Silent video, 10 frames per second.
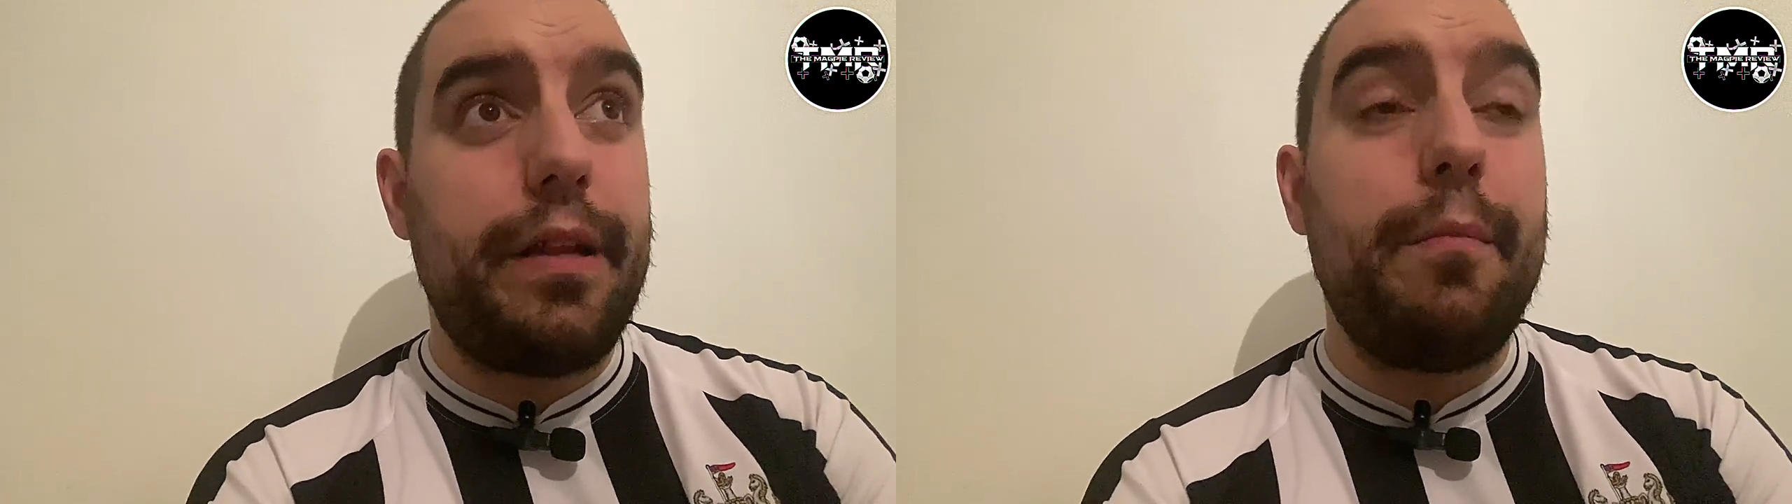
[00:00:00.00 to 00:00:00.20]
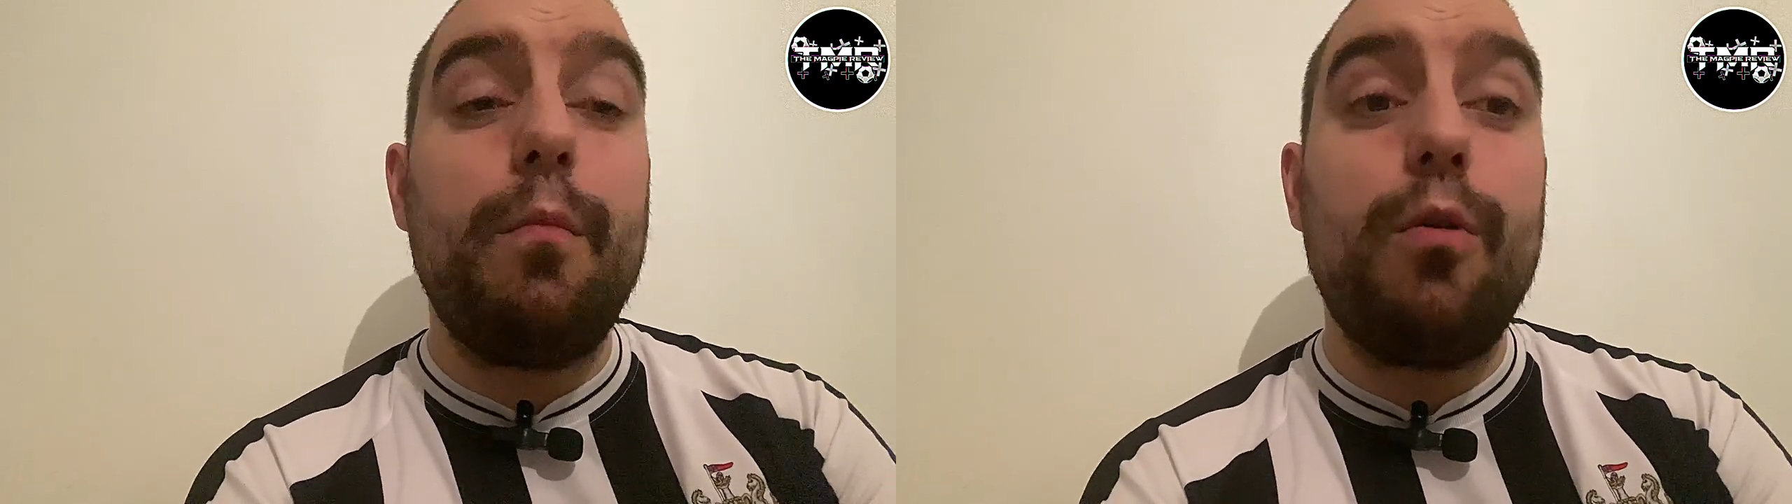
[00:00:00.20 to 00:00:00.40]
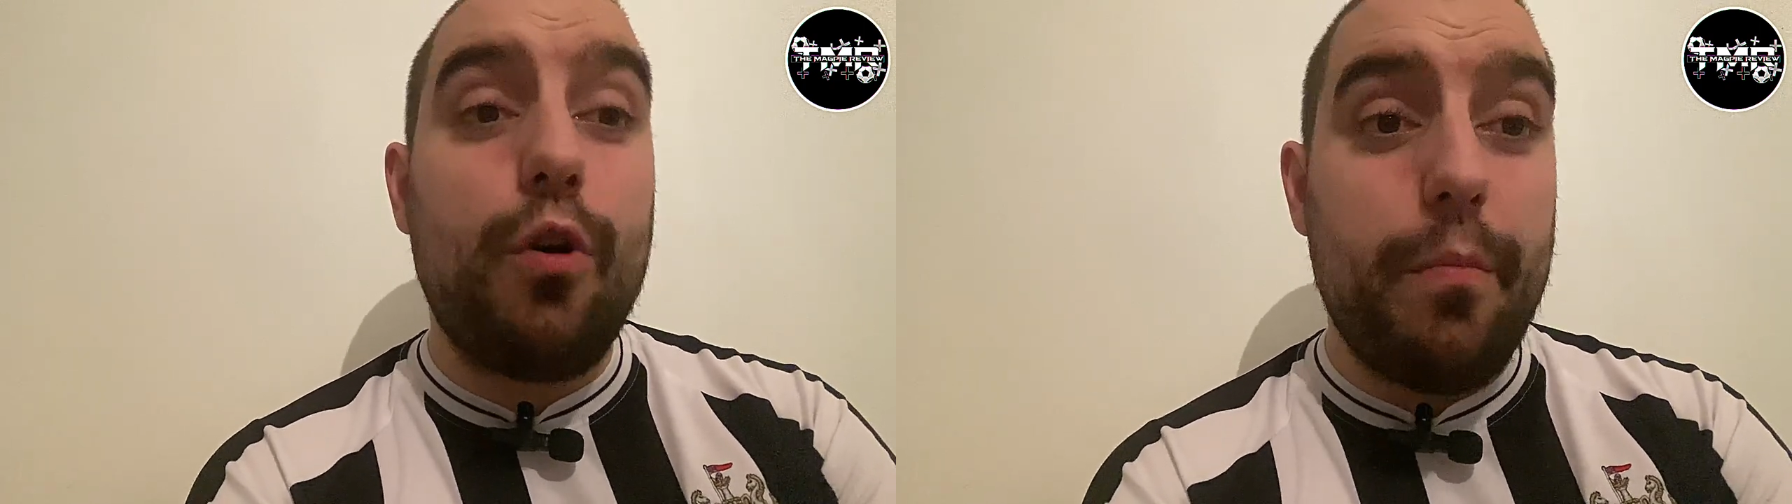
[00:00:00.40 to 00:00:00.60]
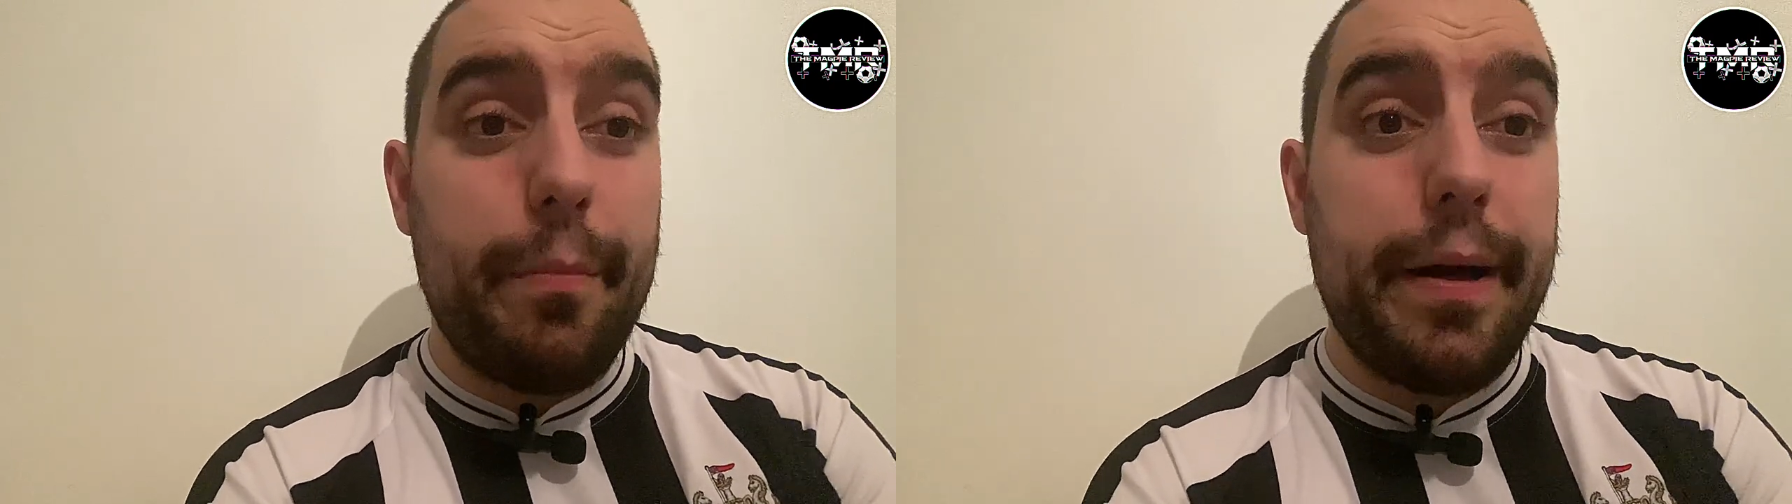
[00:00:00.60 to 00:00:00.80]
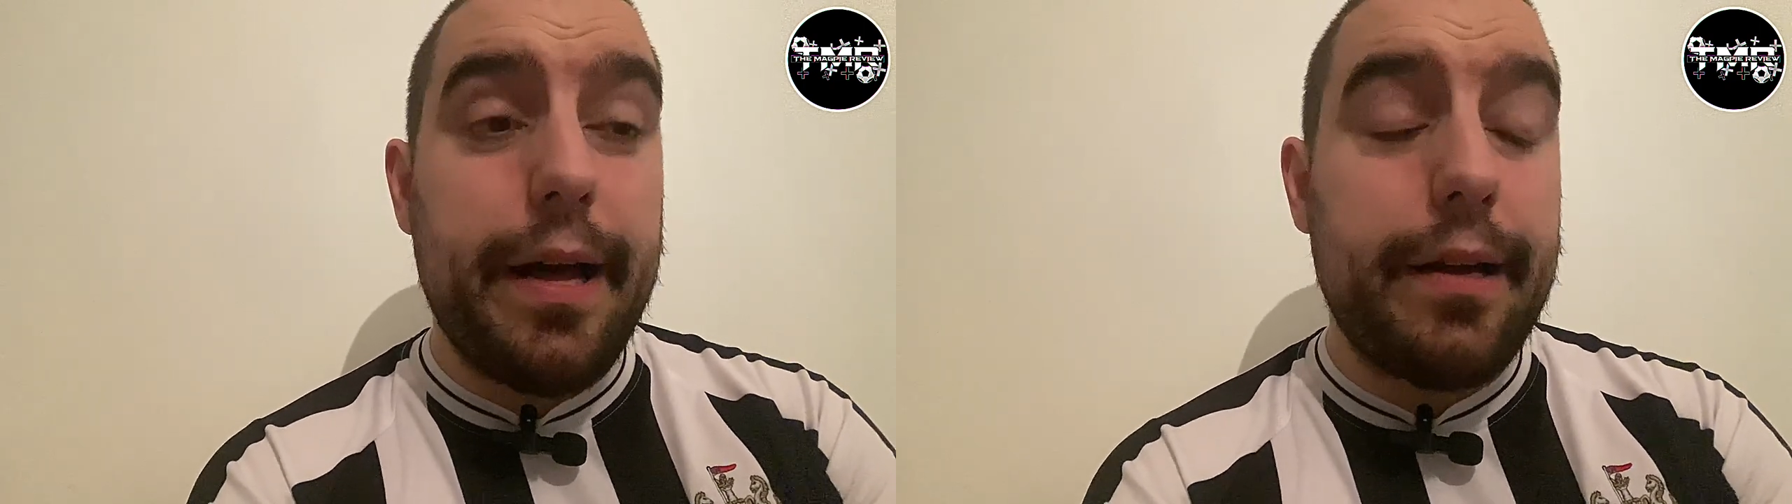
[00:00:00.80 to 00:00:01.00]
but then we'll
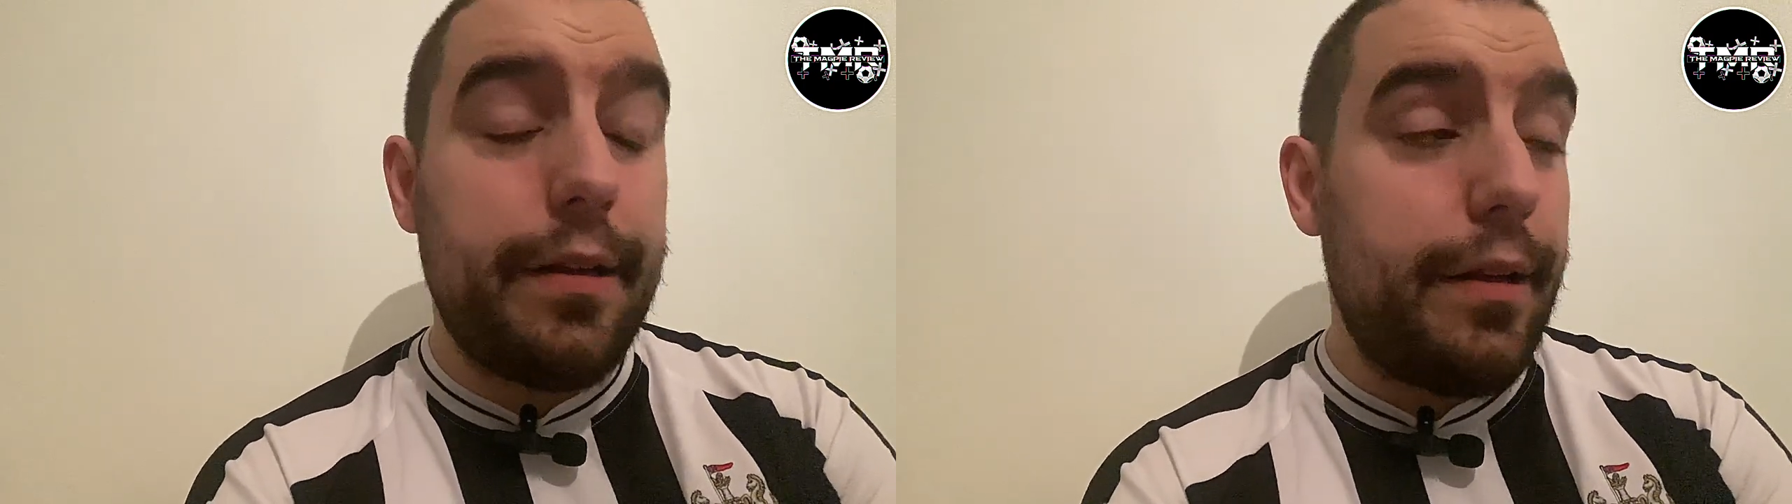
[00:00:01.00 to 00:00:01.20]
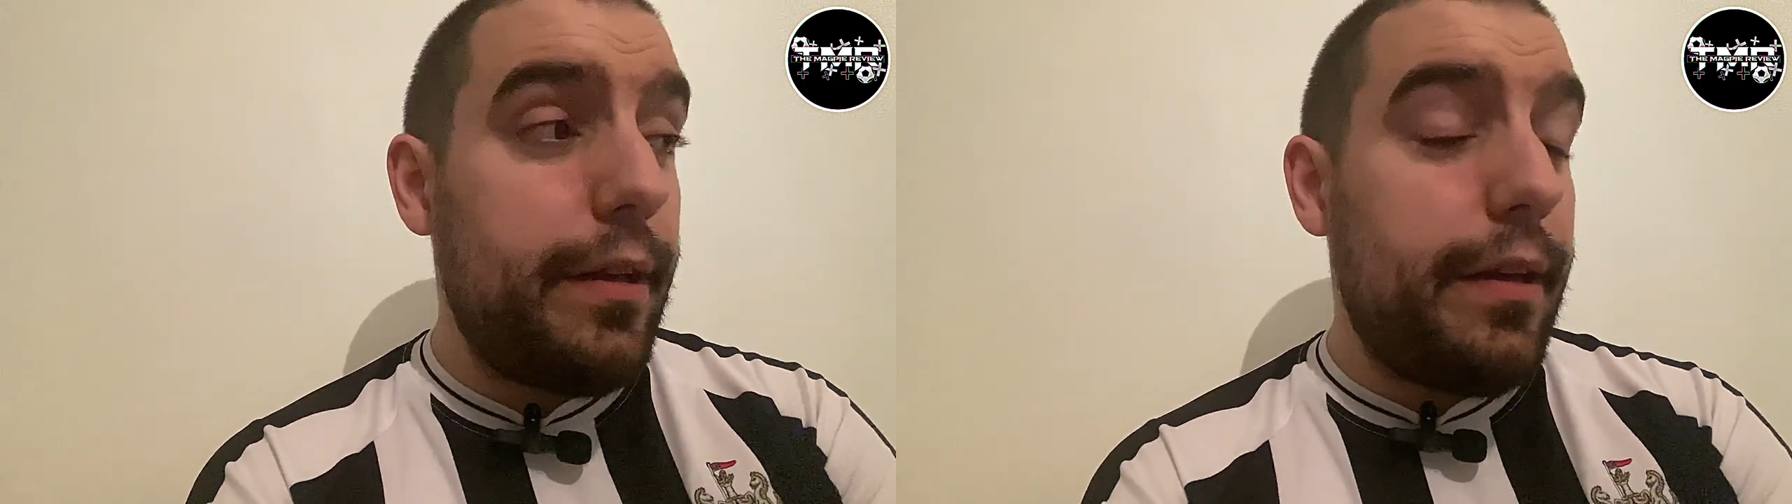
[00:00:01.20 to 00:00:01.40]
come back.